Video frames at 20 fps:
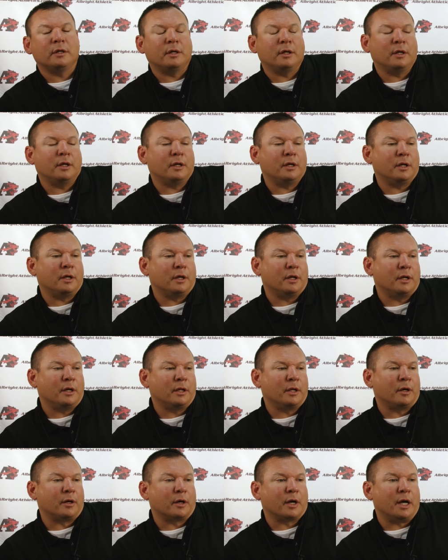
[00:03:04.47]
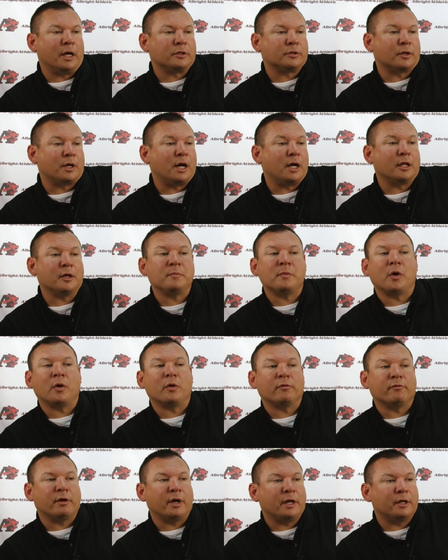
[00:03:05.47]
And I think our guys are highly
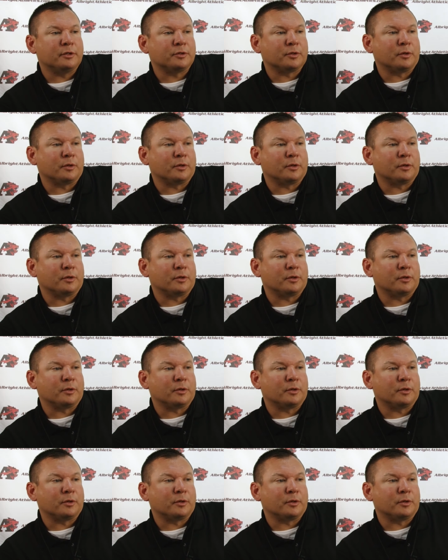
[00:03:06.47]
motivated.